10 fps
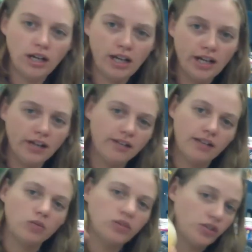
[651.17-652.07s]
egg that
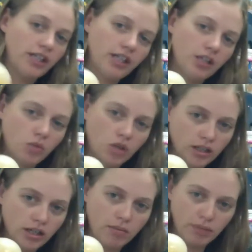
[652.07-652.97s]
was sitting in water
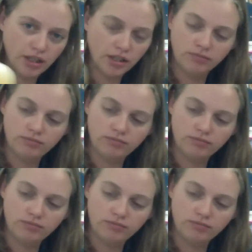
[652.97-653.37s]
got bigger.